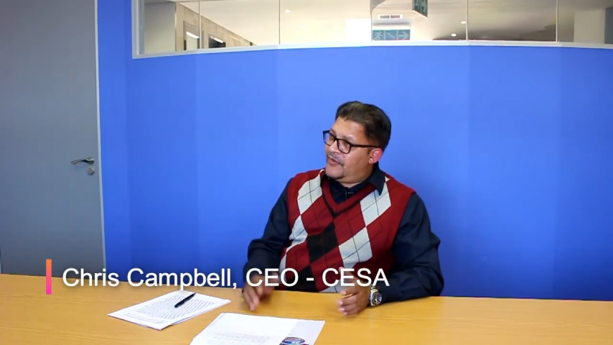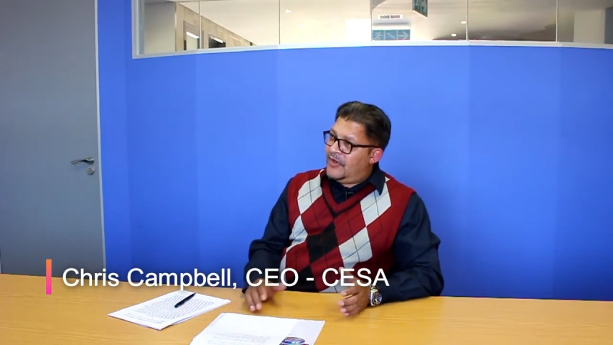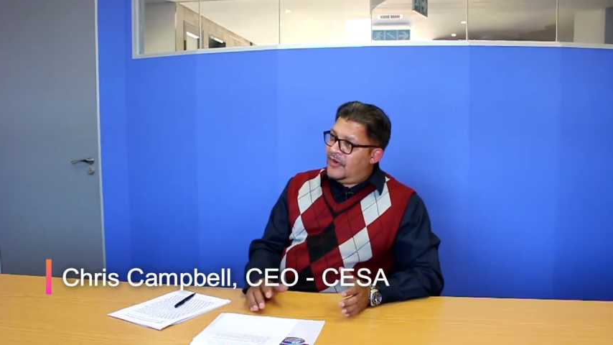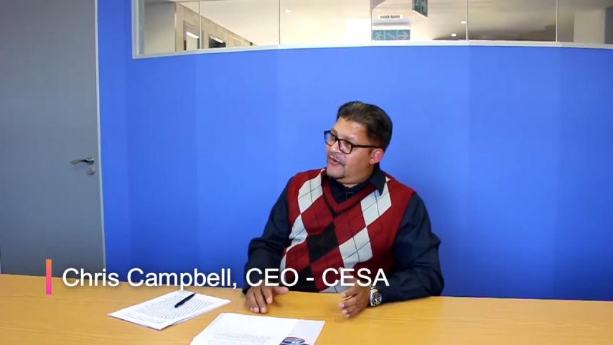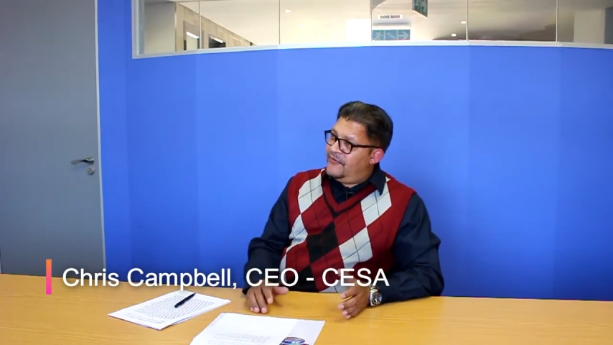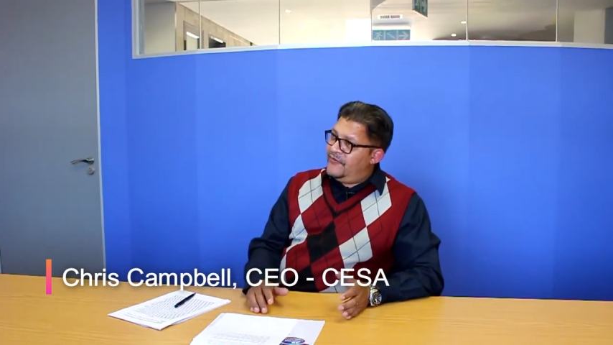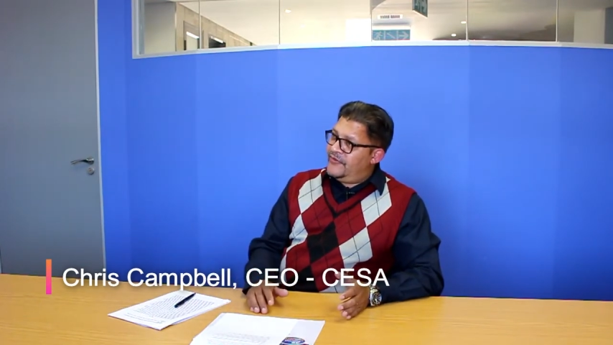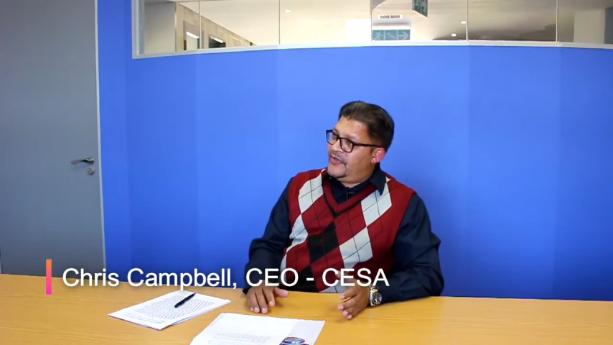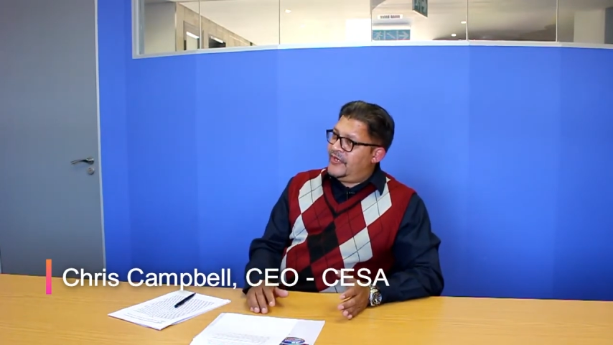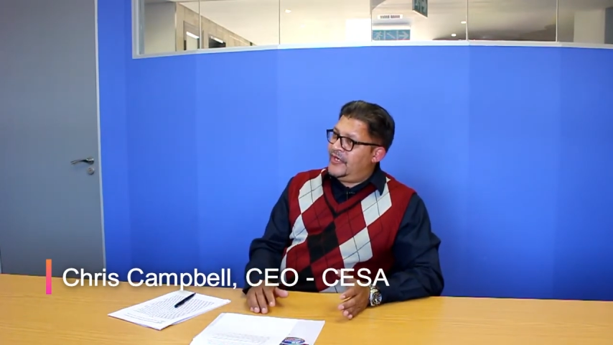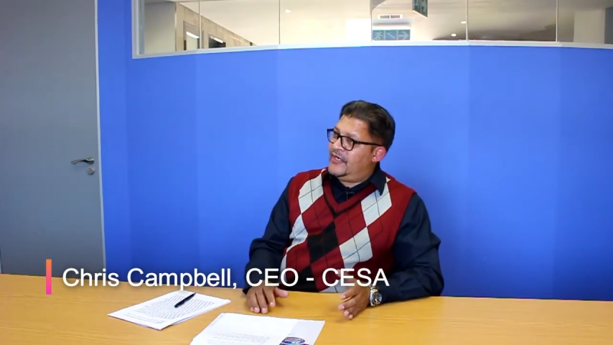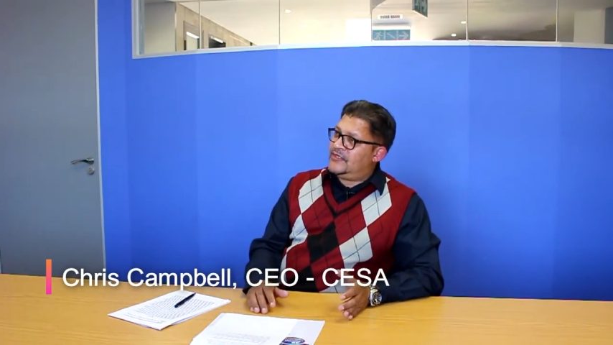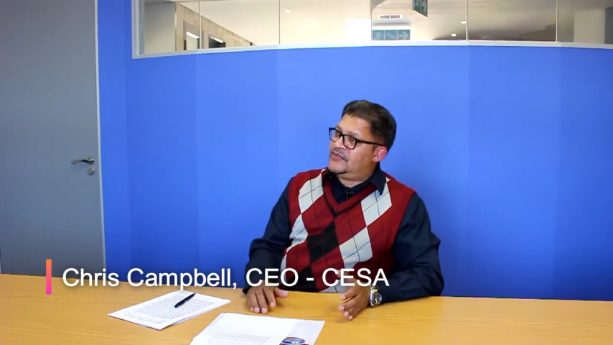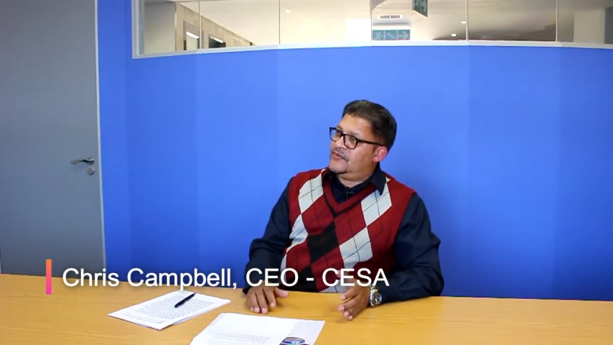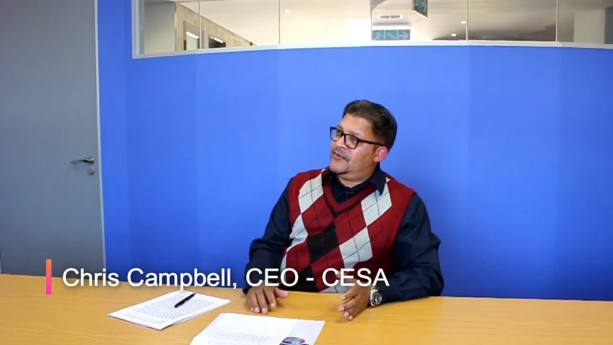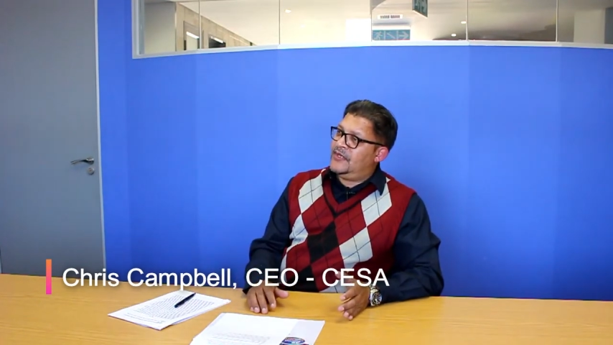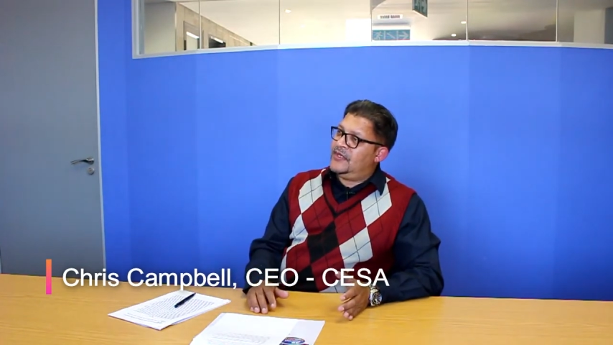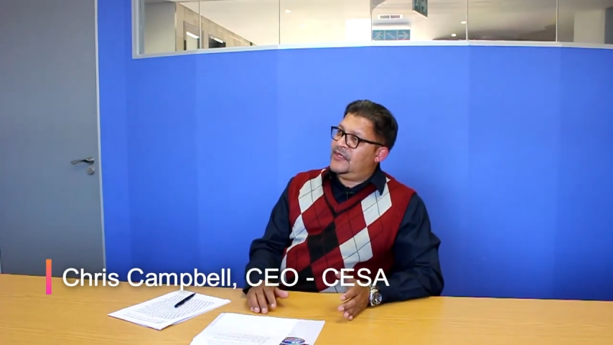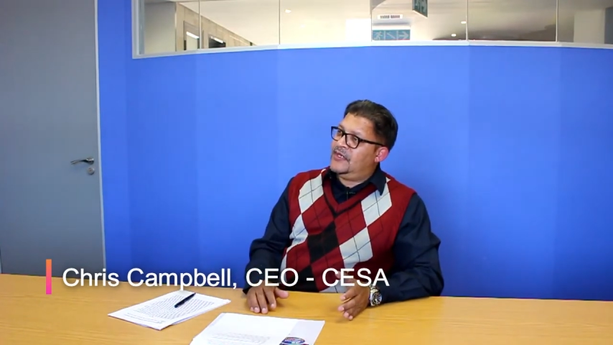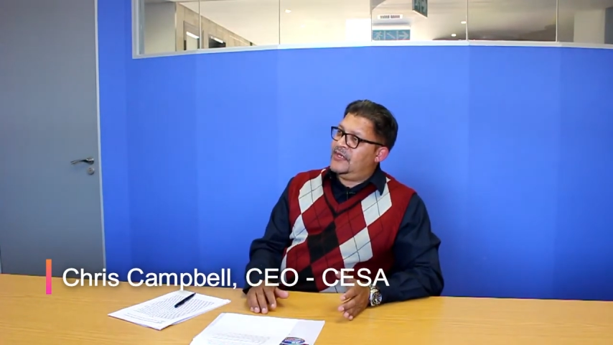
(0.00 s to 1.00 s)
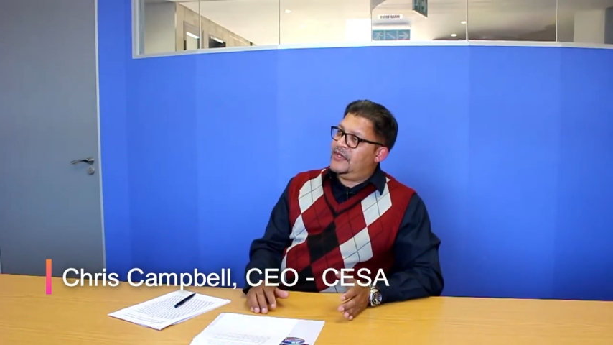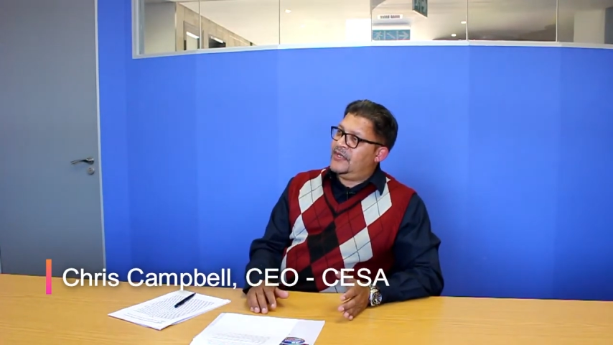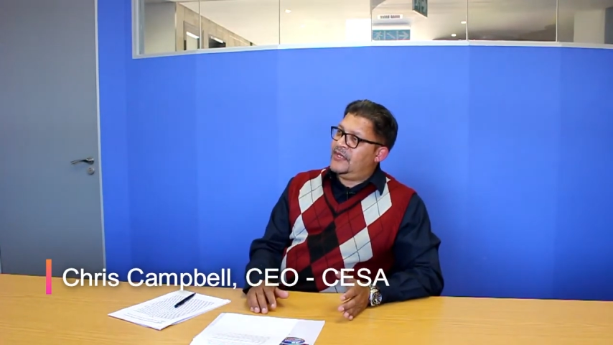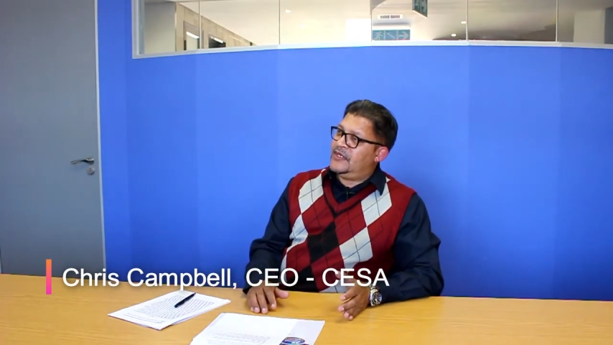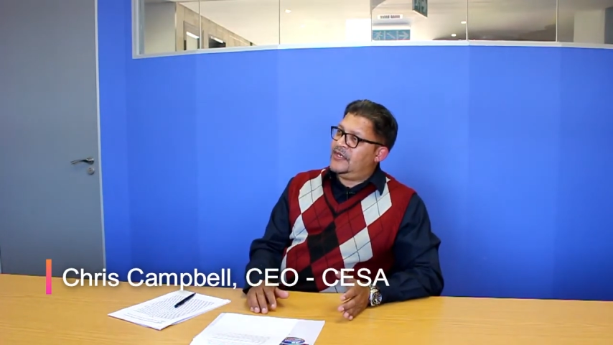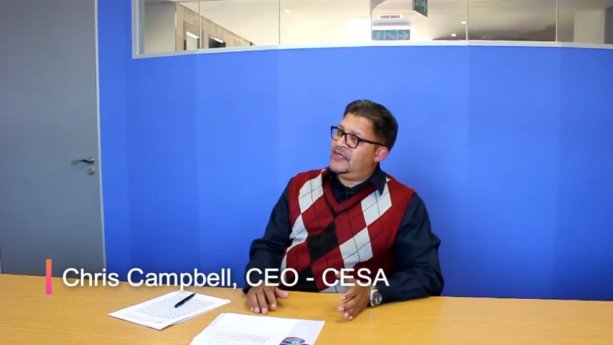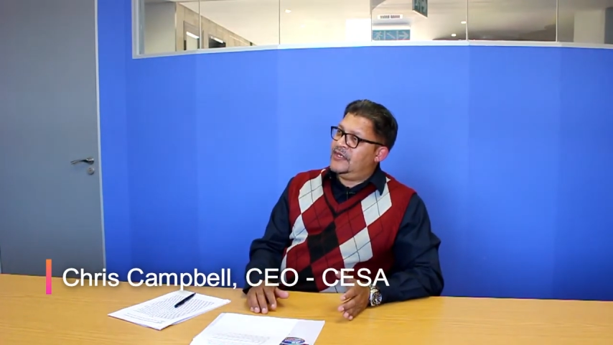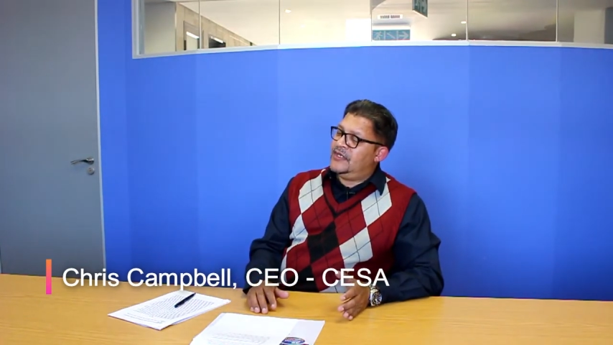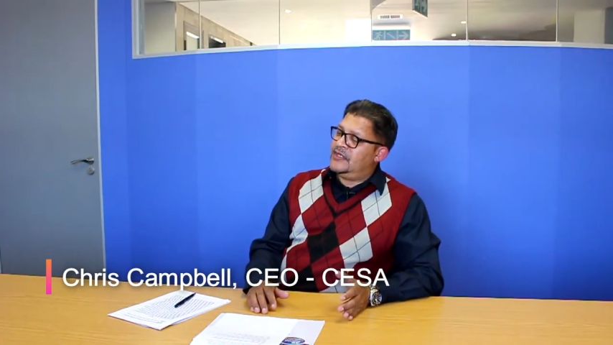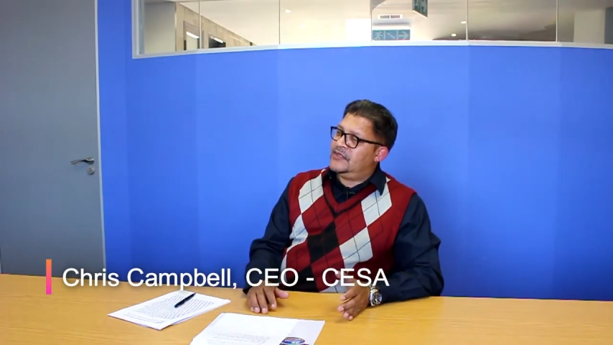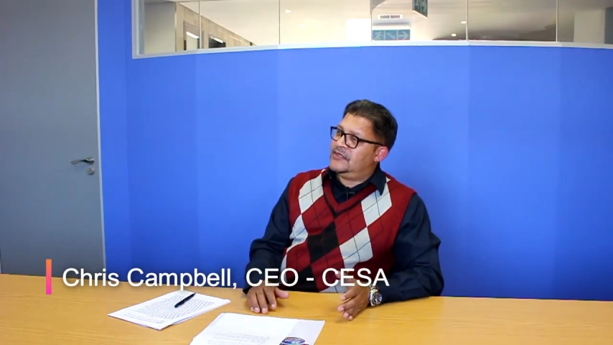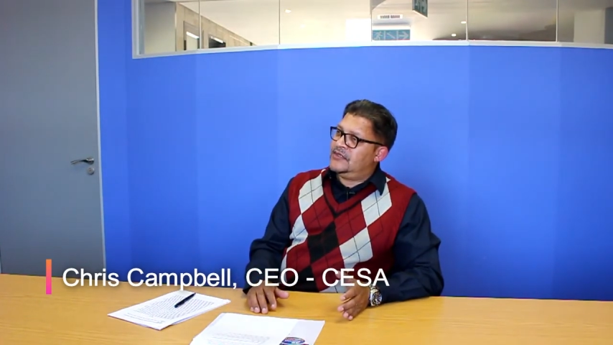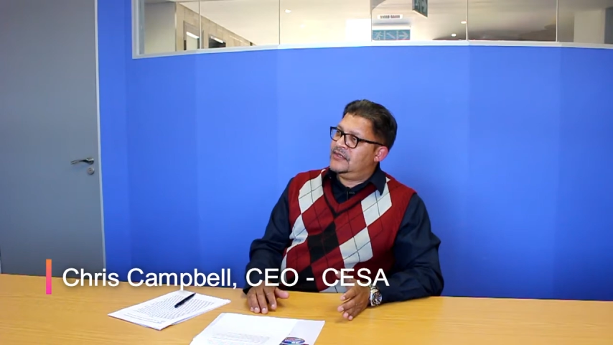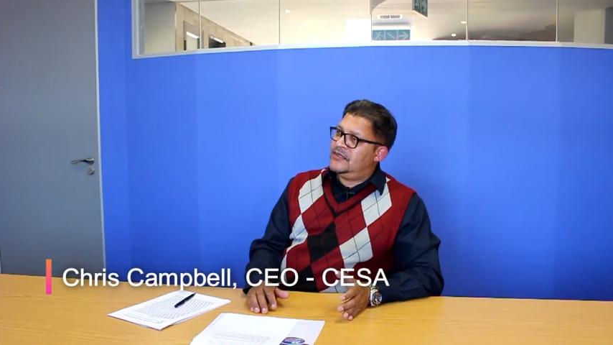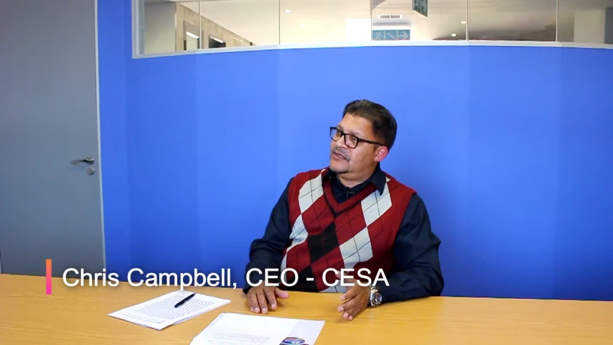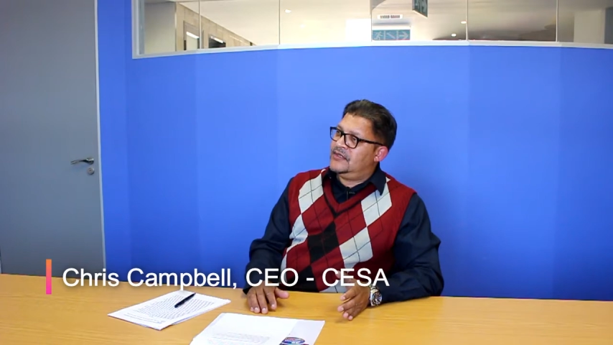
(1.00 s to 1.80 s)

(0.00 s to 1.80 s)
over the next 20, 30 years.